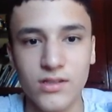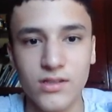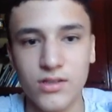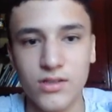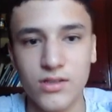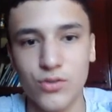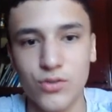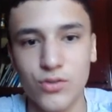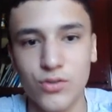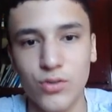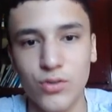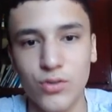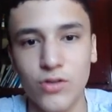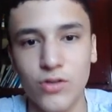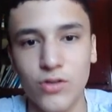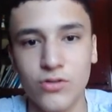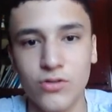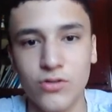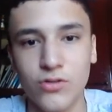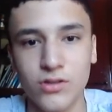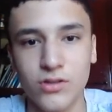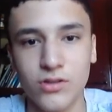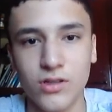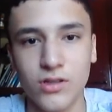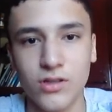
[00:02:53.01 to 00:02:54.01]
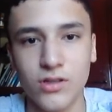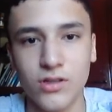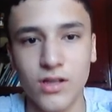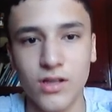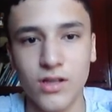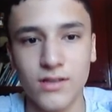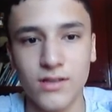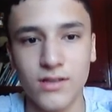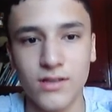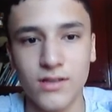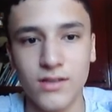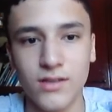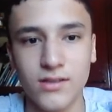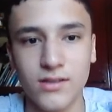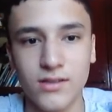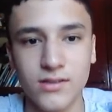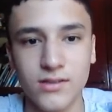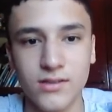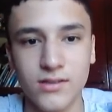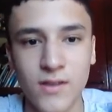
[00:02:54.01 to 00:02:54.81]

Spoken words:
we learned in the last lesson.